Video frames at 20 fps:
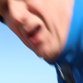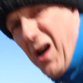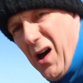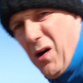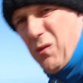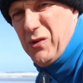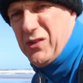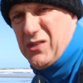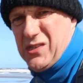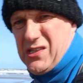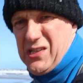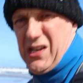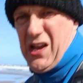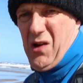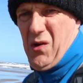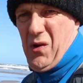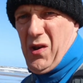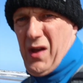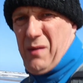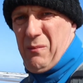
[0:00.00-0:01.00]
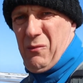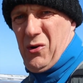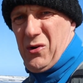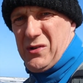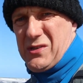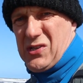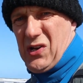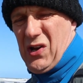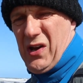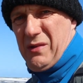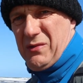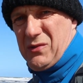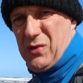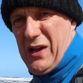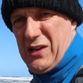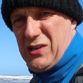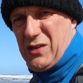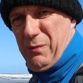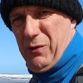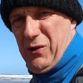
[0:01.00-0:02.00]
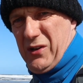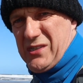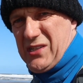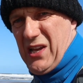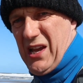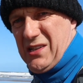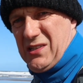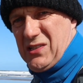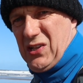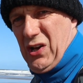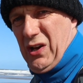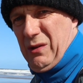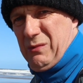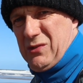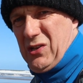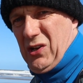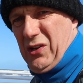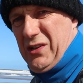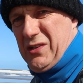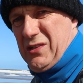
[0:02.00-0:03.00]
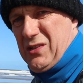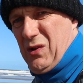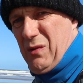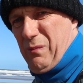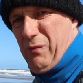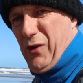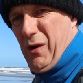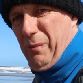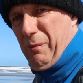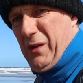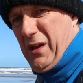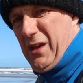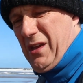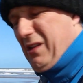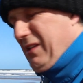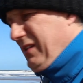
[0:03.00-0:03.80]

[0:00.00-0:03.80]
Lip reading: I would so like more time to actually put a 10x on and do it properly.